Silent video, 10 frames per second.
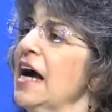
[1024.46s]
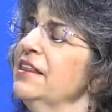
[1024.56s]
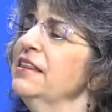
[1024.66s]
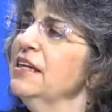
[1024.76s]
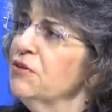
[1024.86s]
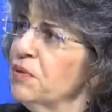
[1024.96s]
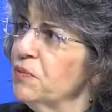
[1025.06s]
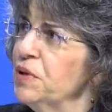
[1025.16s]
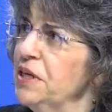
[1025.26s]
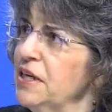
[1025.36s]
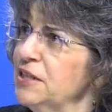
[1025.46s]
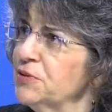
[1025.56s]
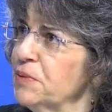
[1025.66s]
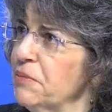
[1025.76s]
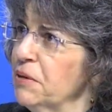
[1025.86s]
think what we need
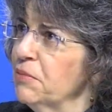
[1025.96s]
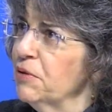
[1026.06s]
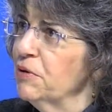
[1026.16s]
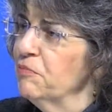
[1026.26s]
to remember,